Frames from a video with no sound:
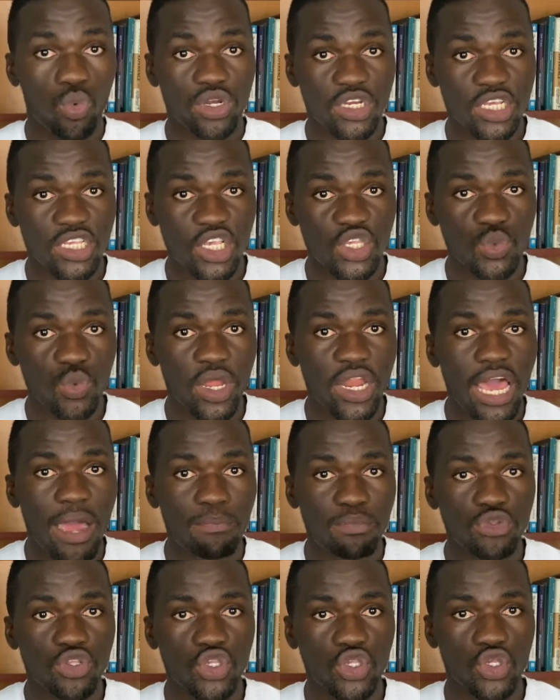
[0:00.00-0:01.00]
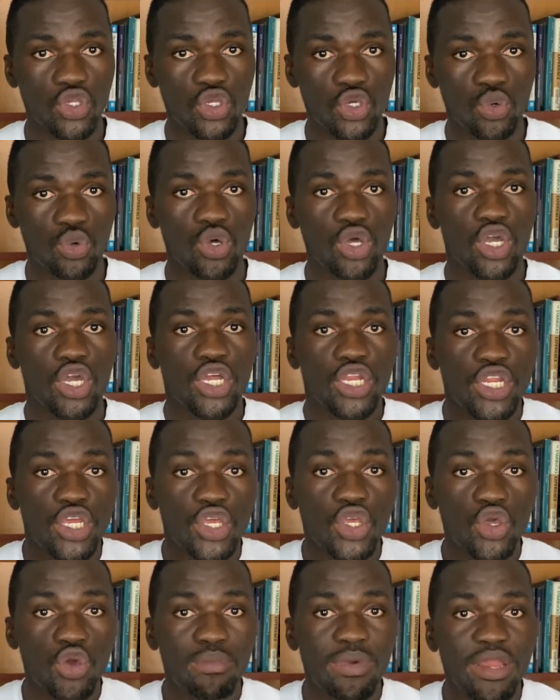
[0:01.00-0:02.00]
this is what happens to you. The
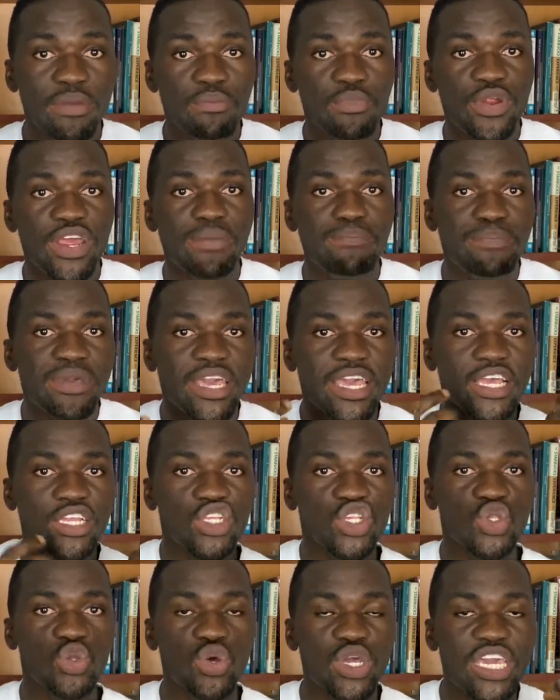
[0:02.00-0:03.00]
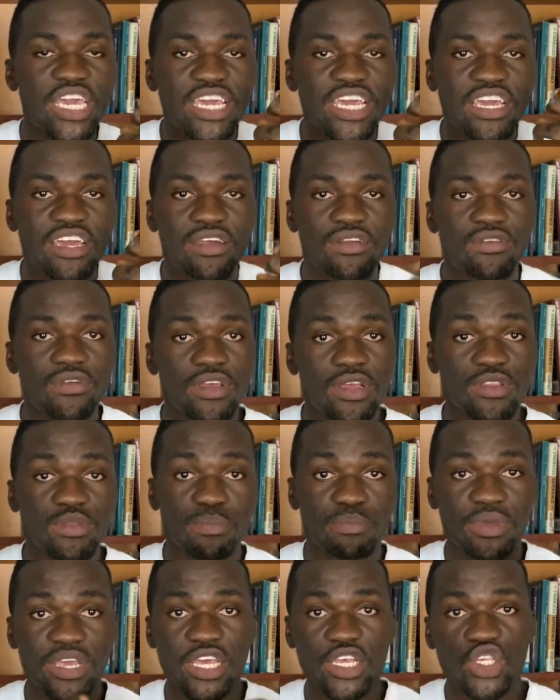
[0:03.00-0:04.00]
human brain begins to increase,
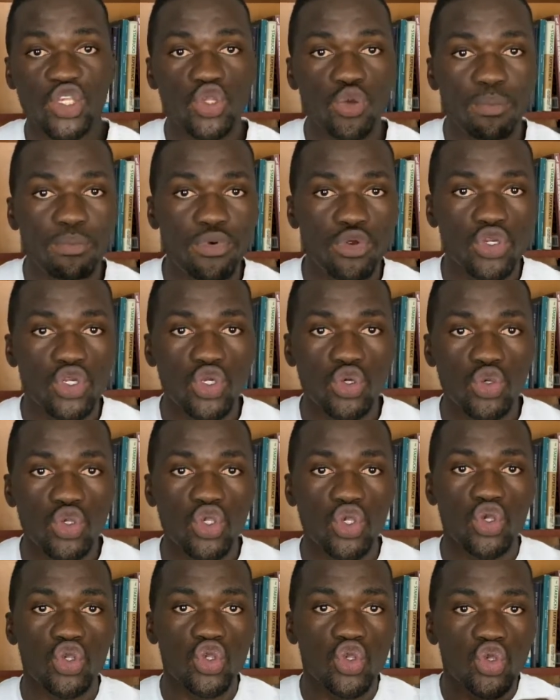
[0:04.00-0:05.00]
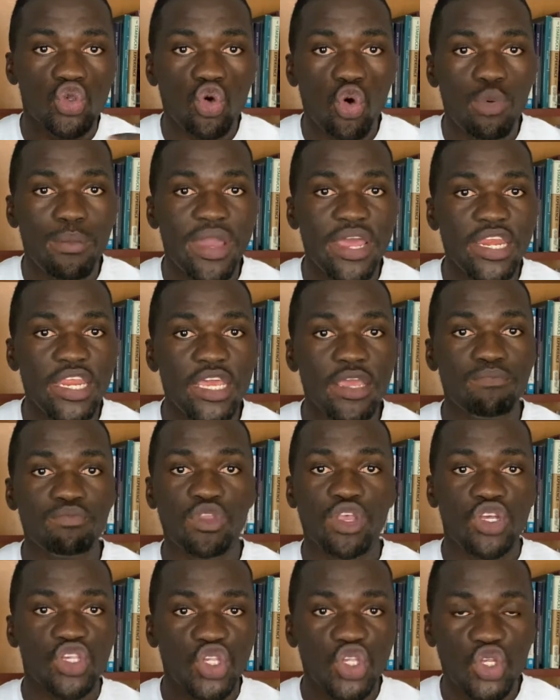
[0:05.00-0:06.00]
begins to produce so many
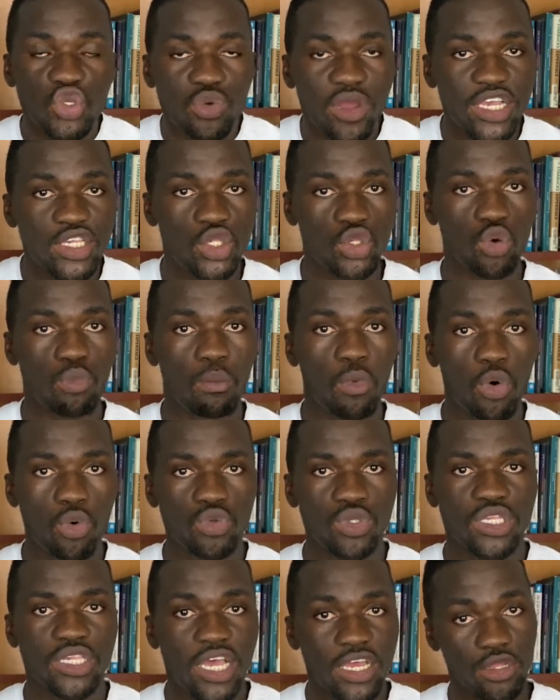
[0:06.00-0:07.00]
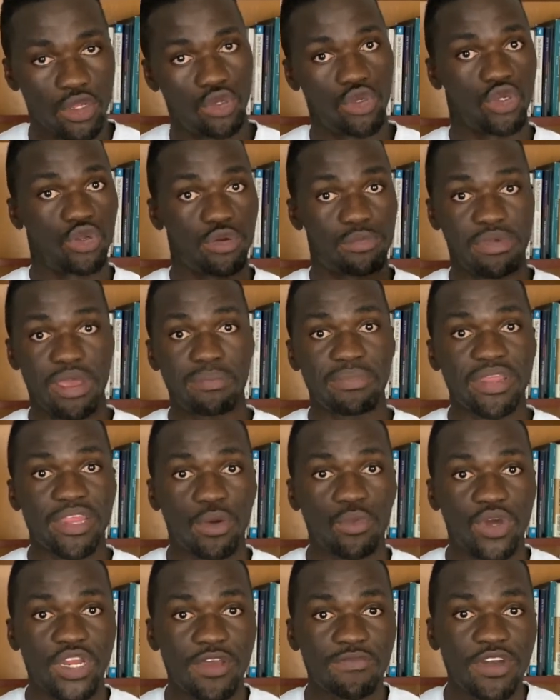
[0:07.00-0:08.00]
stress hormones. And remember that
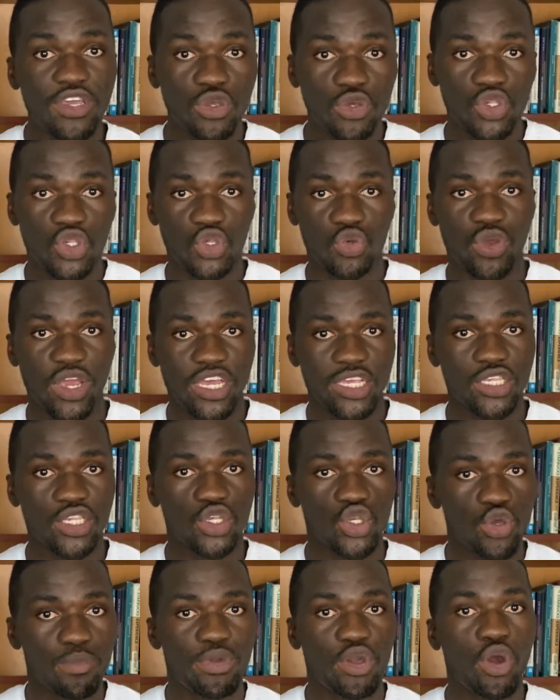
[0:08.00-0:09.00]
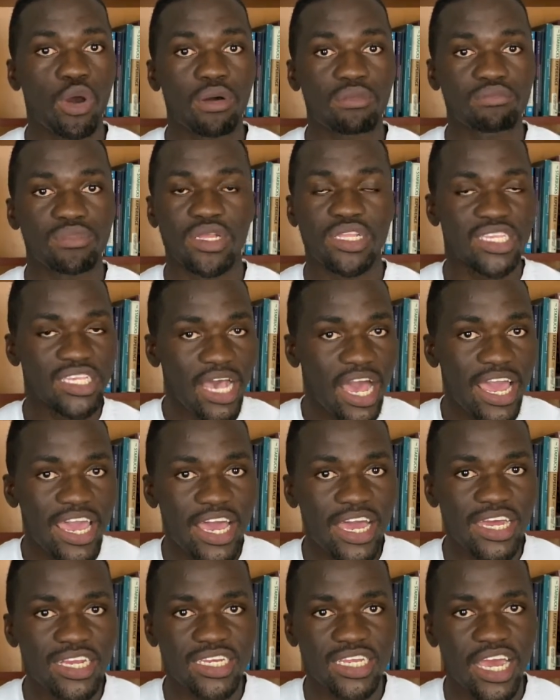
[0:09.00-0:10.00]
whenever you're stressed, you become
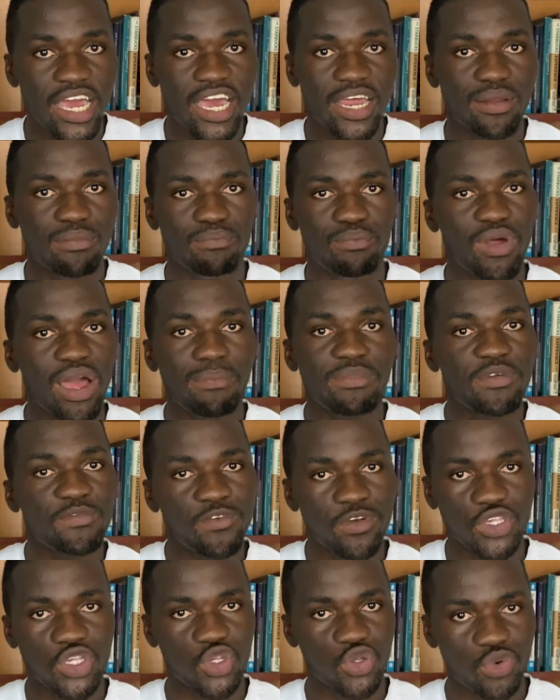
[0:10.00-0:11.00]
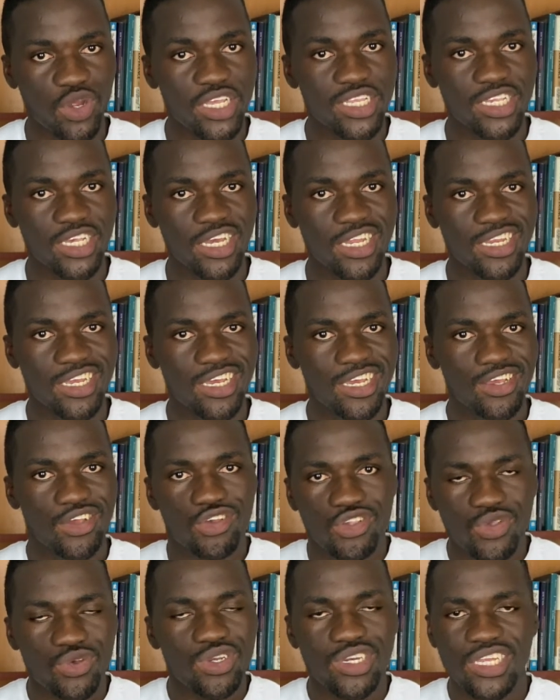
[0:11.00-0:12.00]
tired and probably frustrated.
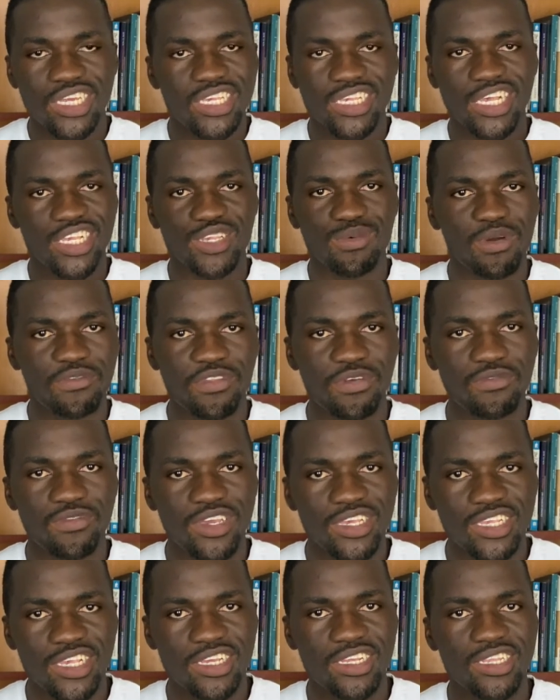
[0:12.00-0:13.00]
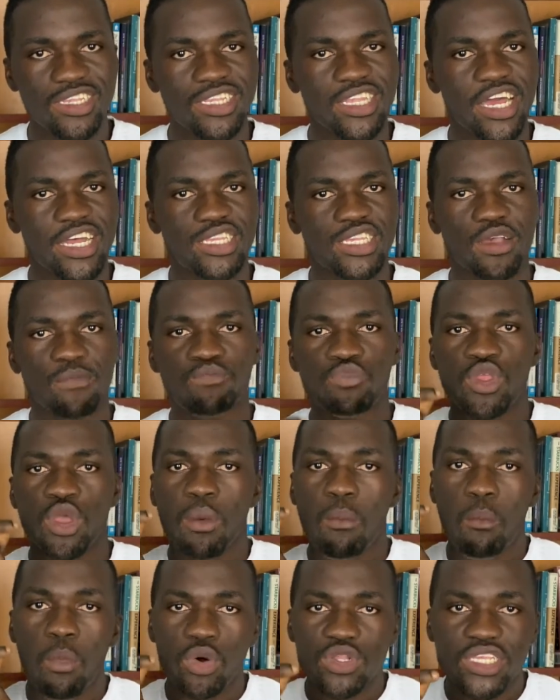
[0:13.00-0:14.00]
So these are some of the reasons that
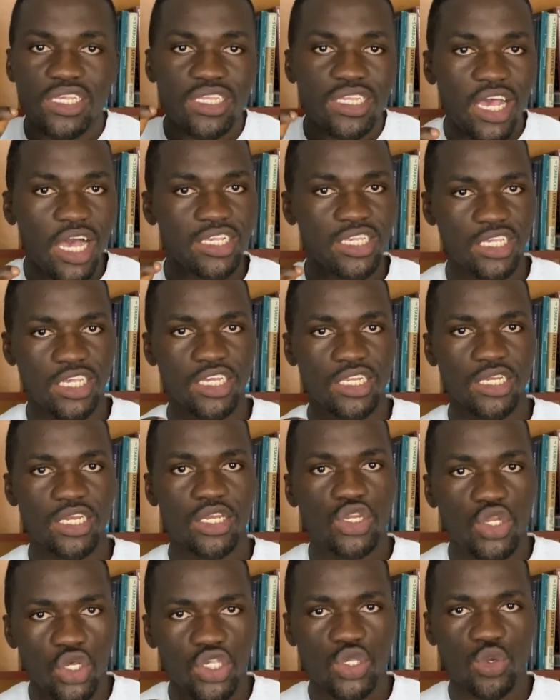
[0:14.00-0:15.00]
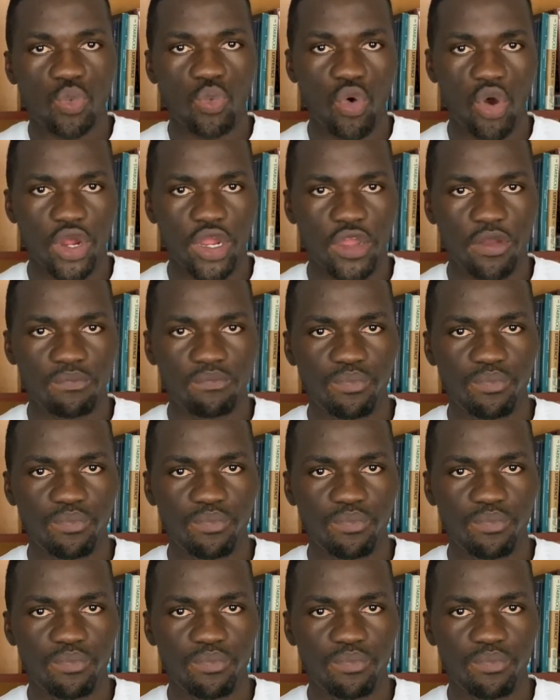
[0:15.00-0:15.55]
multitasking doesn't work.